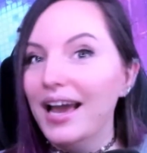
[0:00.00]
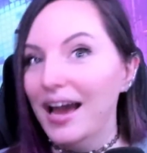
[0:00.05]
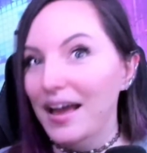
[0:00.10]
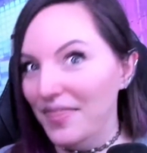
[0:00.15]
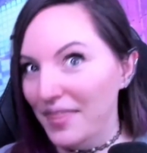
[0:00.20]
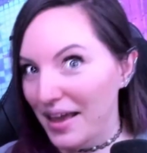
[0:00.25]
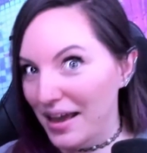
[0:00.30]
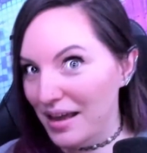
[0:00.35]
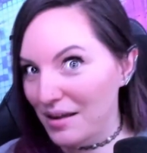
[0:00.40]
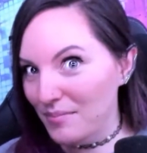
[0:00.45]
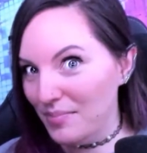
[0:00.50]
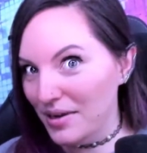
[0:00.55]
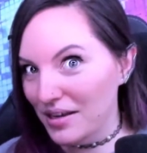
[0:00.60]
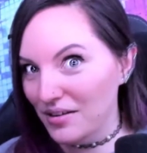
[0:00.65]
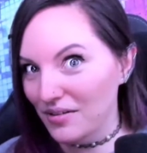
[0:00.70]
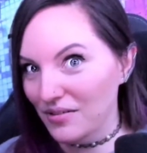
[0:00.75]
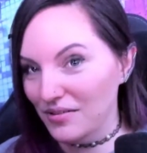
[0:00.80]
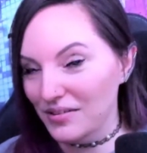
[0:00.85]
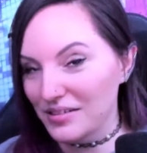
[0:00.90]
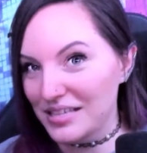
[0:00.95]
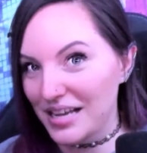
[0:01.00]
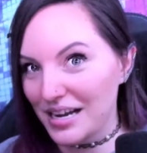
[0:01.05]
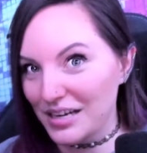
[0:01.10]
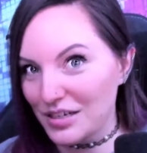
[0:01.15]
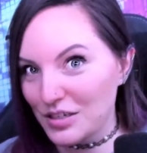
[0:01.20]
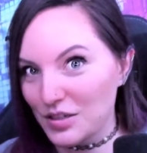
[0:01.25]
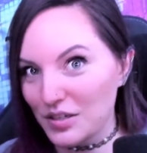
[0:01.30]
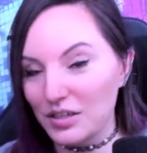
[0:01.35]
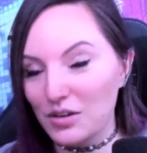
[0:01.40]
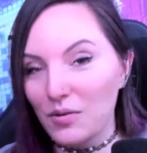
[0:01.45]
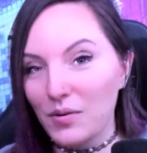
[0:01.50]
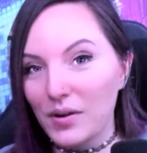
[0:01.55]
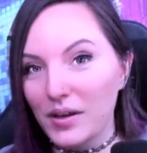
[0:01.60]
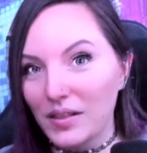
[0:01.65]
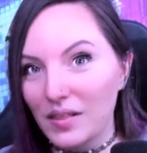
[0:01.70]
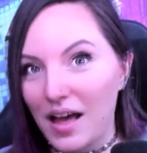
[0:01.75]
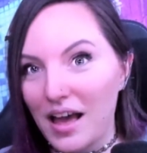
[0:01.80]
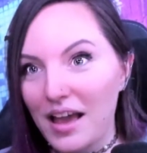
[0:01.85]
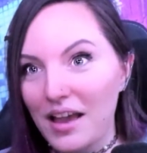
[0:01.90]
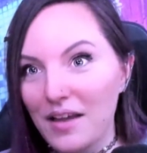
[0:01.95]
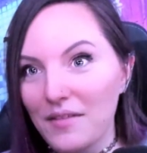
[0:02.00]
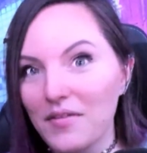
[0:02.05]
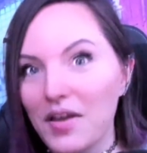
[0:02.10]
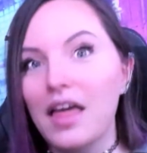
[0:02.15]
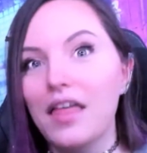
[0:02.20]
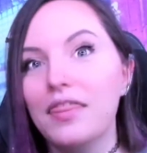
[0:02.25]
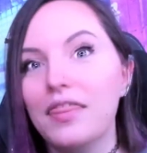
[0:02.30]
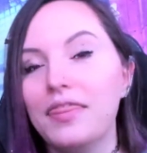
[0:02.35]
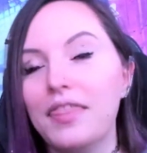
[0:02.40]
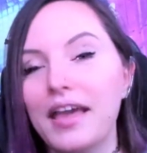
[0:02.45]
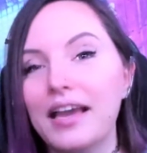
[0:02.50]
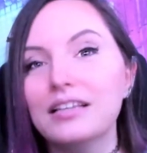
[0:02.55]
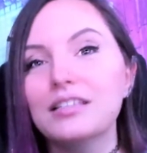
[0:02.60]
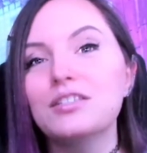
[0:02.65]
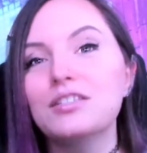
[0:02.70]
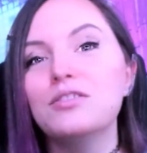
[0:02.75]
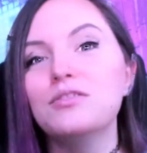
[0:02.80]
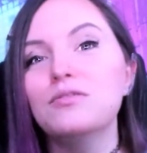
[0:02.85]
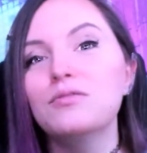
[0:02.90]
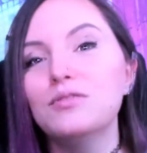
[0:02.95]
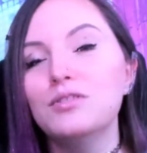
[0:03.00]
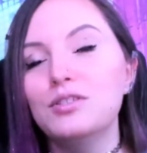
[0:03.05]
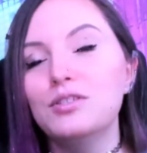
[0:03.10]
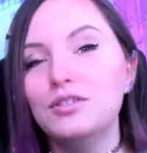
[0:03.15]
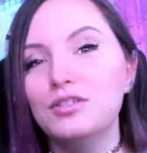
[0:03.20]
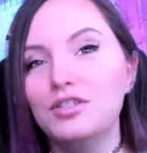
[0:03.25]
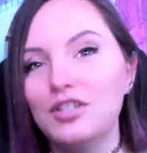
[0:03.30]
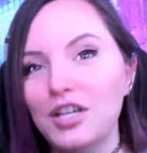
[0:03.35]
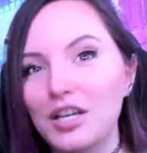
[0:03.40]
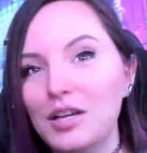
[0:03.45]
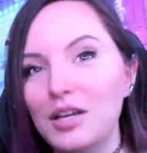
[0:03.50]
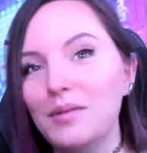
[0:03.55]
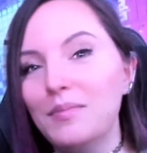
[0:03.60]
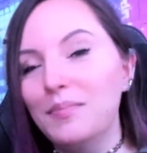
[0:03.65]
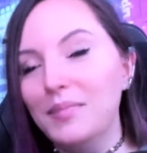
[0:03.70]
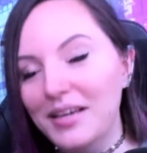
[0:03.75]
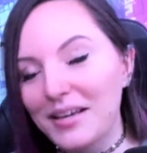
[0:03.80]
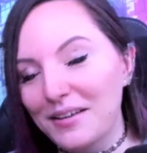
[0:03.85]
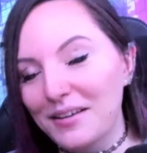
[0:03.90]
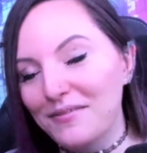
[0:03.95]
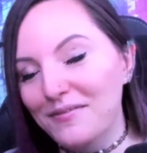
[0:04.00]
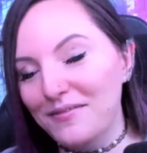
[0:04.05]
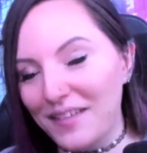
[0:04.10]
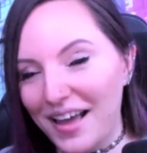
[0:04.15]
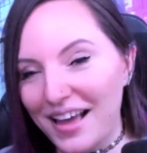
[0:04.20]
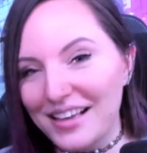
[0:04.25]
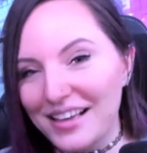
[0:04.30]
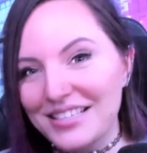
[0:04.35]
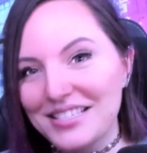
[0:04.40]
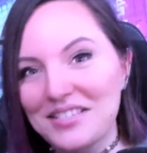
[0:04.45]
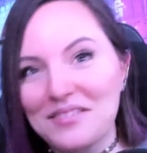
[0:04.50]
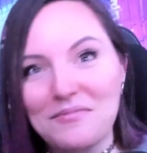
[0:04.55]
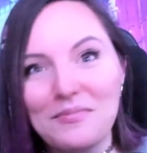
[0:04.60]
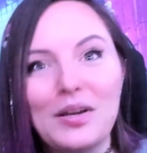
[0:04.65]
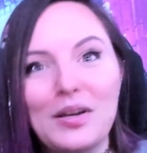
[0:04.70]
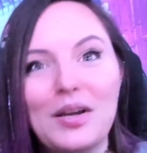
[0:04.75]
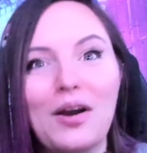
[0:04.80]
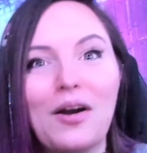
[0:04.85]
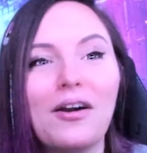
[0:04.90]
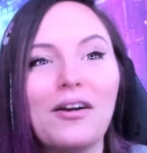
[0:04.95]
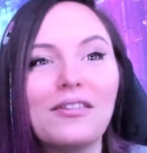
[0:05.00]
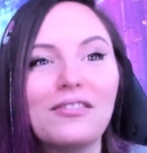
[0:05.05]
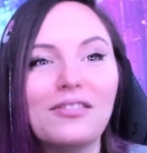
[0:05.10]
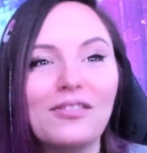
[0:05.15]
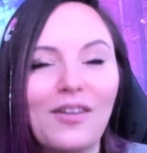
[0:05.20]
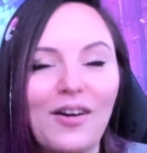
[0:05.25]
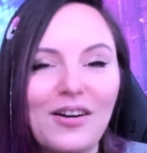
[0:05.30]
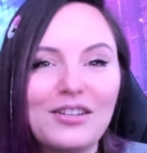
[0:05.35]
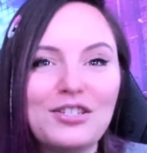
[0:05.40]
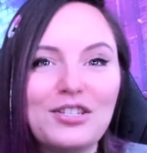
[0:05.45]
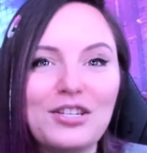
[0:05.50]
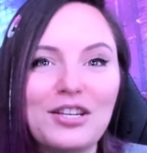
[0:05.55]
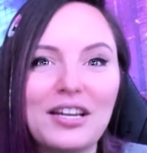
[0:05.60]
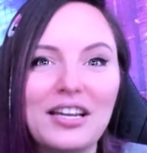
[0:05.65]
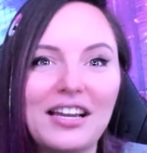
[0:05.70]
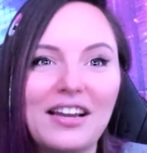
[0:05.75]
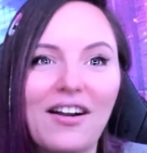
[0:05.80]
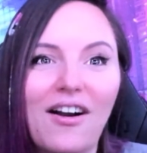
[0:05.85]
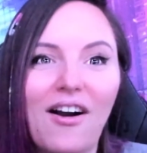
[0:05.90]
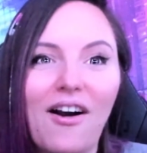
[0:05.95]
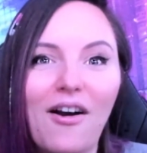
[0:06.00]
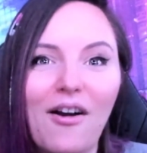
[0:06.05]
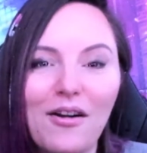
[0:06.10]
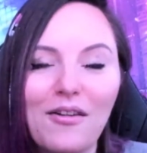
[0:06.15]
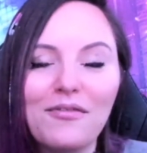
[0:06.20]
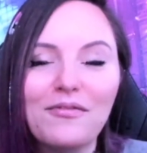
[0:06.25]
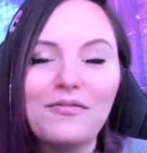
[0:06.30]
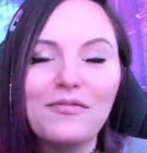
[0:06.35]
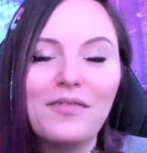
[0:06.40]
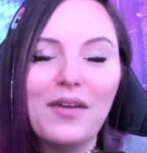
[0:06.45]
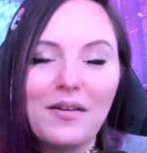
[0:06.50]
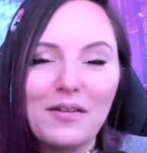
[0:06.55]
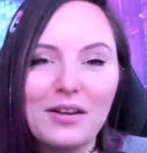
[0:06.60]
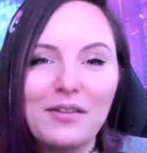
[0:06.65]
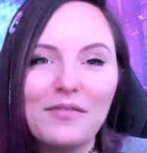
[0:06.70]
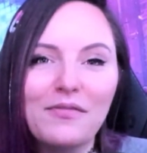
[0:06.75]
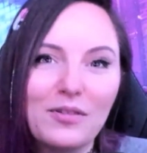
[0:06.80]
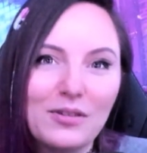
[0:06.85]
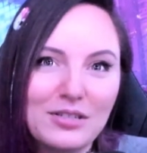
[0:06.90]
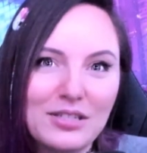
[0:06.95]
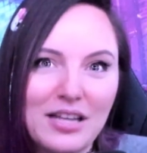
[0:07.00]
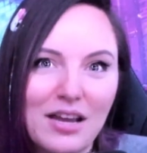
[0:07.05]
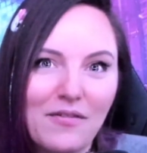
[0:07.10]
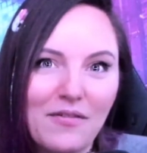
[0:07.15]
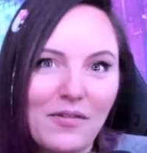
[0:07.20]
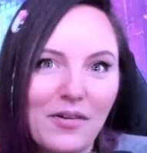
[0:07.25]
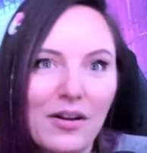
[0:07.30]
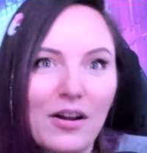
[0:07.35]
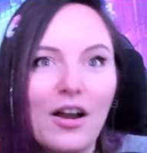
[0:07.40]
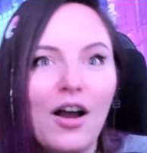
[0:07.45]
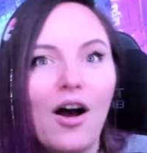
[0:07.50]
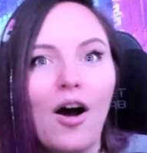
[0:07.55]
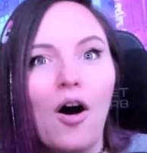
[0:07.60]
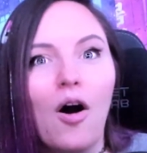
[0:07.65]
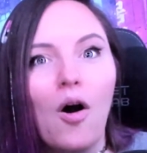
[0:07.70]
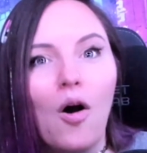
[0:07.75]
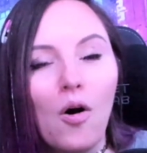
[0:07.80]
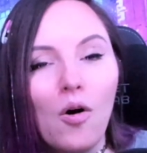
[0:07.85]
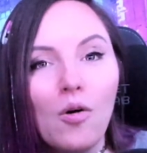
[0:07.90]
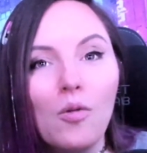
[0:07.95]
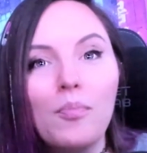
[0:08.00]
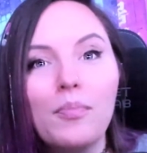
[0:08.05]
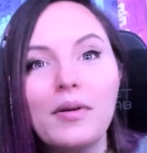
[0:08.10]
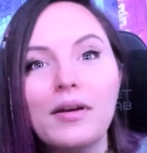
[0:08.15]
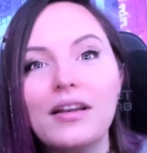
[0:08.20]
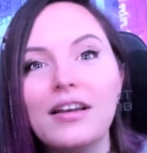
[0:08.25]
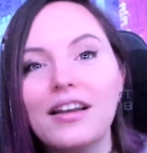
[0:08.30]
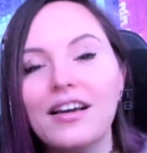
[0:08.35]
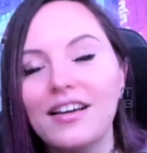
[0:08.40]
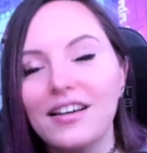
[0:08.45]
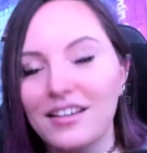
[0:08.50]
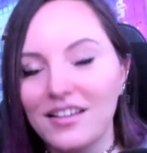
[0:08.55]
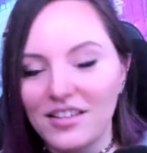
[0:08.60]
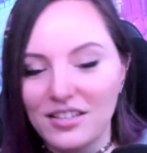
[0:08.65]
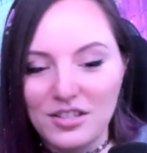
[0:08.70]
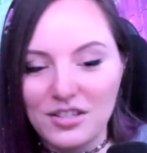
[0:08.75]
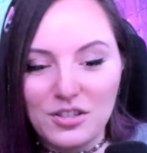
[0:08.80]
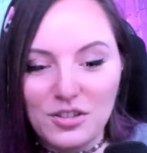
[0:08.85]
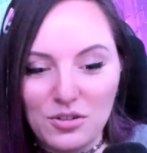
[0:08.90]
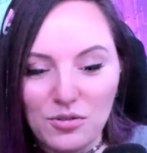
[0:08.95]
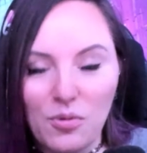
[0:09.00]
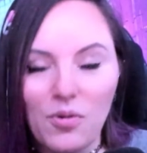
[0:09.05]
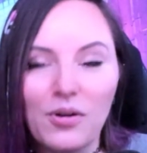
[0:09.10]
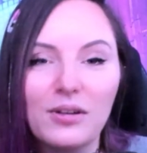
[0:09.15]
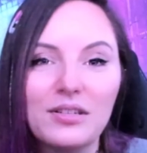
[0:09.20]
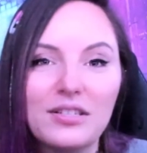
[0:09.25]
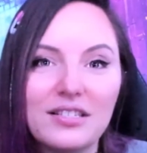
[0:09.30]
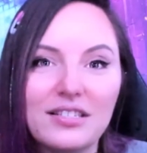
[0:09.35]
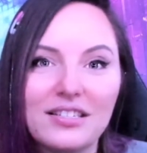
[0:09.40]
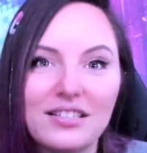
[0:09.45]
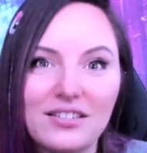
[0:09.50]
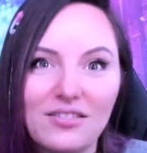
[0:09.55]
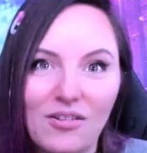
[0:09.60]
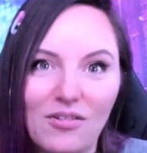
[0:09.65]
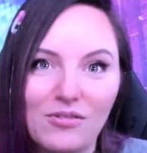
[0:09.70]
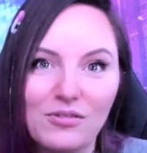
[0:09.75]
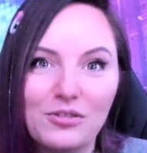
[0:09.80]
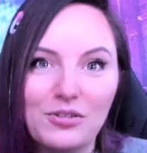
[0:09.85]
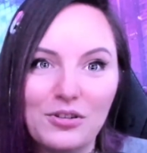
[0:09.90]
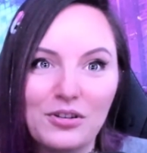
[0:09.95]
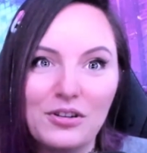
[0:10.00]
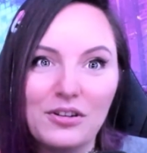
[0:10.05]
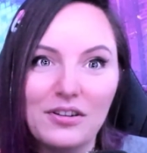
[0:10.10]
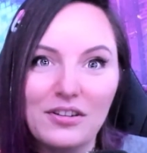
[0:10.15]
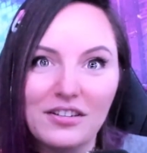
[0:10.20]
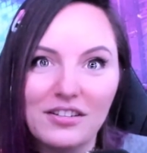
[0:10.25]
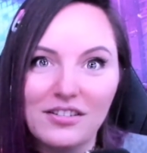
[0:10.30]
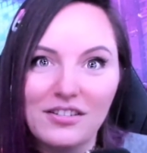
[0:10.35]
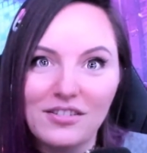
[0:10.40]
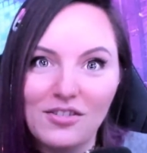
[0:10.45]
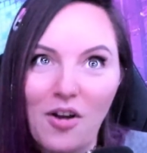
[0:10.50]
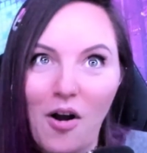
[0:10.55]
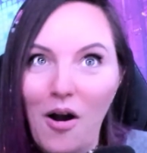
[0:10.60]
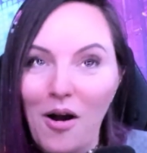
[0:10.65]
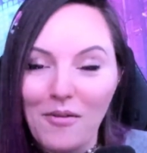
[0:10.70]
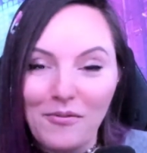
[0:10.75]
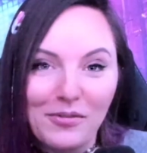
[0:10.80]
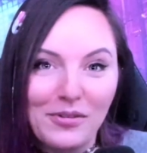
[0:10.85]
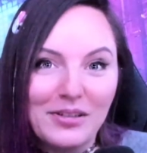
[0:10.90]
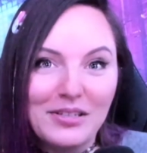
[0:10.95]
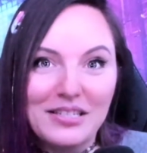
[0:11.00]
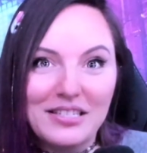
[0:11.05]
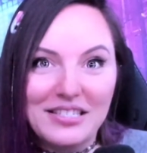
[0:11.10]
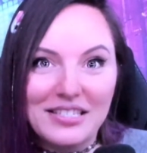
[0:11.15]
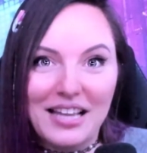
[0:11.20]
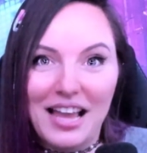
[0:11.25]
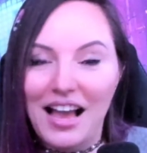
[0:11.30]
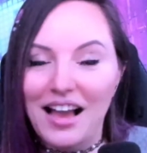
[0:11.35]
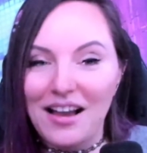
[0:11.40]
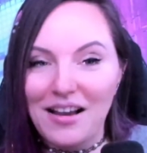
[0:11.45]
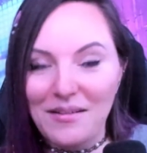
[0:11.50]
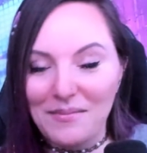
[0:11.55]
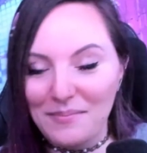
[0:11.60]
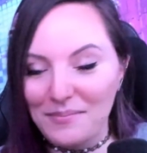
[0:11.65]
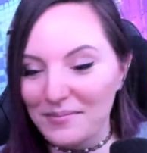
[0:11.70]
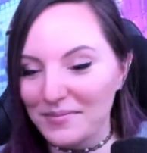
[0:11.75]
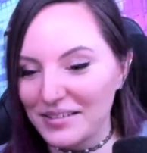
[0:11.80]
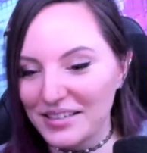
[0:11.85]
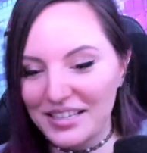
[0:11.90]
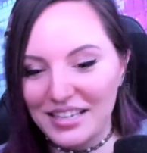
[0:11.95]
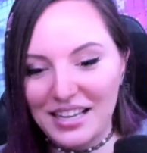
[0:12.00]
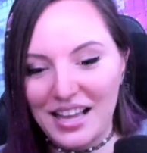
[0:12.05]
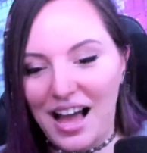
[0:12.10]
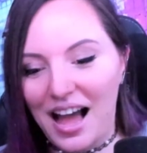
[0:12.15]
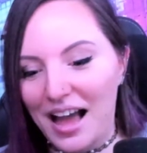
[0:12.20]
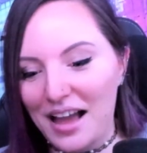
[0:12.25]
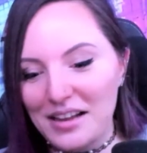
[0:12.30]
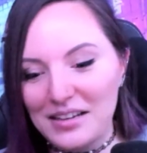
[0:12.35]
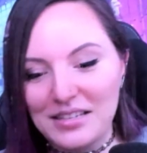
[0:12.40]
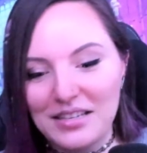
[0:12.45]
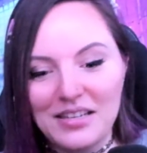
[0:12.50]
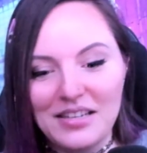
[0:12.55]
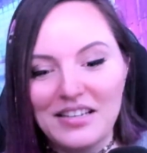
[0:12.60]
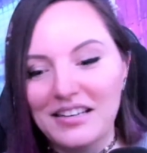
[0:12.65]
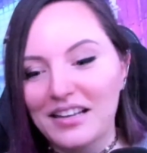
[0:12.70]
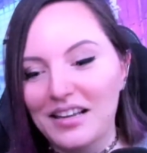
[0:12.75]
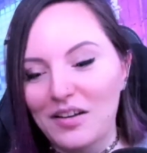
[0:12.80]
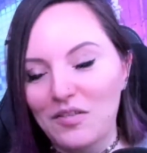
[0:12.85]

And that panel is actually going live thanks to GB Fest. We are launching our very first ever open source culture conference. Um, I did a